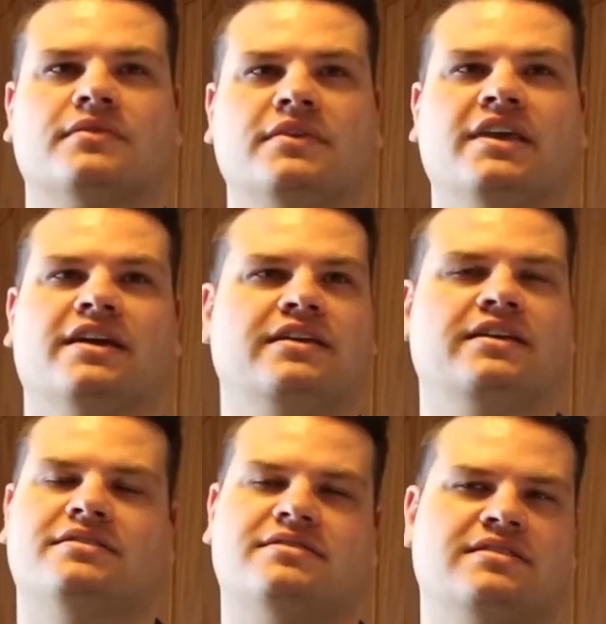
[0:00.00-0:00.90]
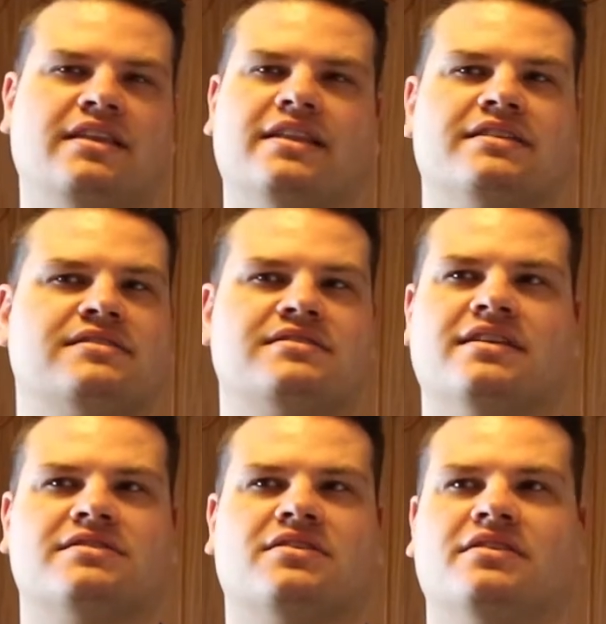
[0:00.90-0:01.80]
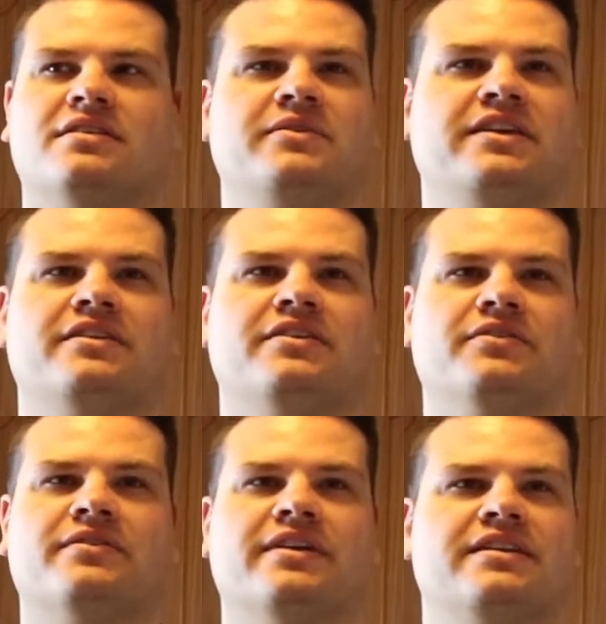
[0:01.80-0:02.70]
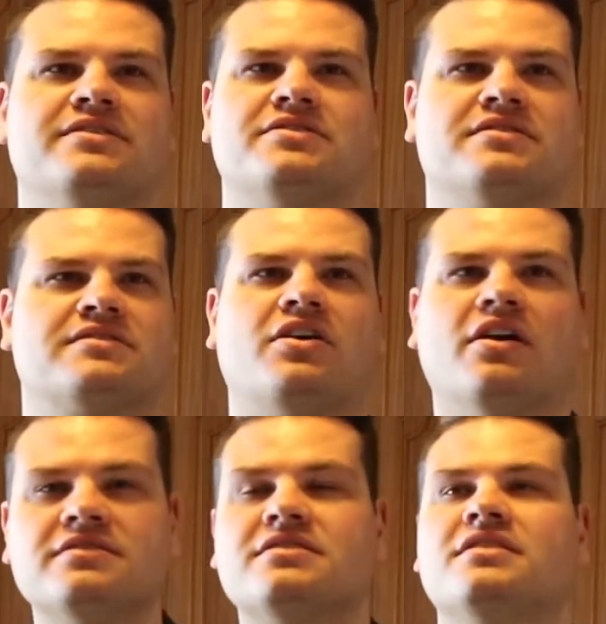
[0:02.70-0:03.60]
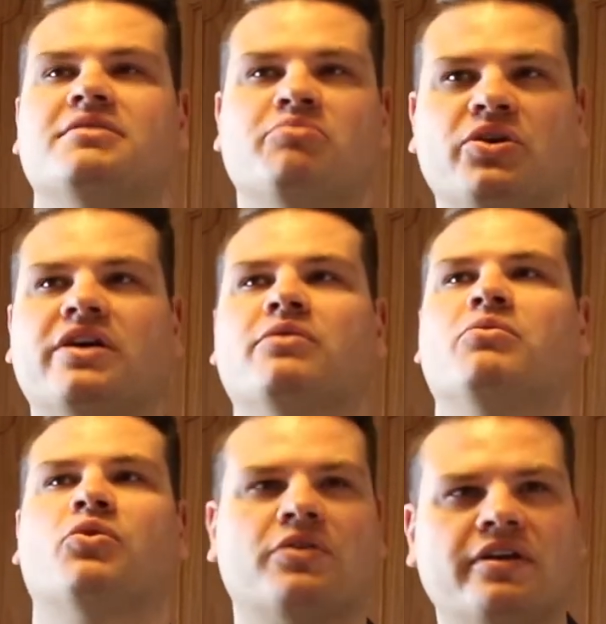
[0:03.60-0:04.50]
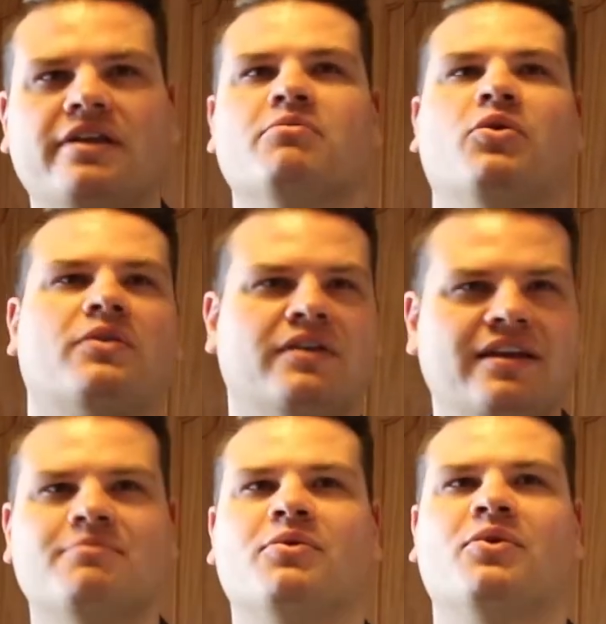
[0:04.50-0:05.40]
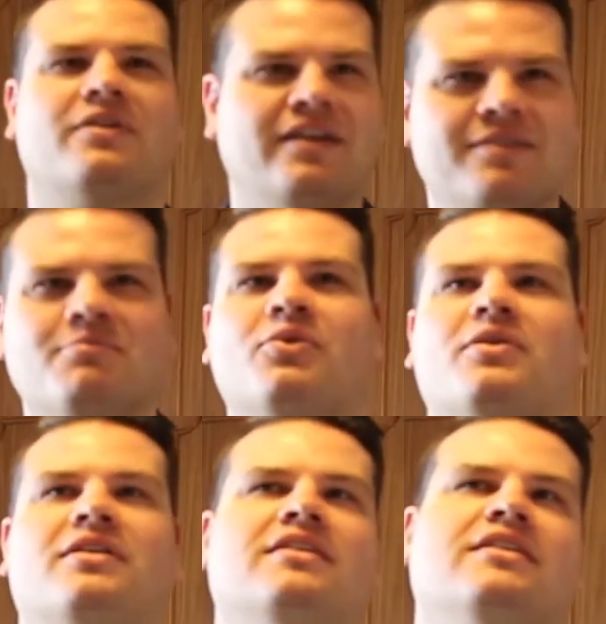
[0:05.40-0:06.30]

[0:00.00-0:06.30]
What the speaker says: yeah, that's all that we can do, right? Is just constantly put out more and more and more and more.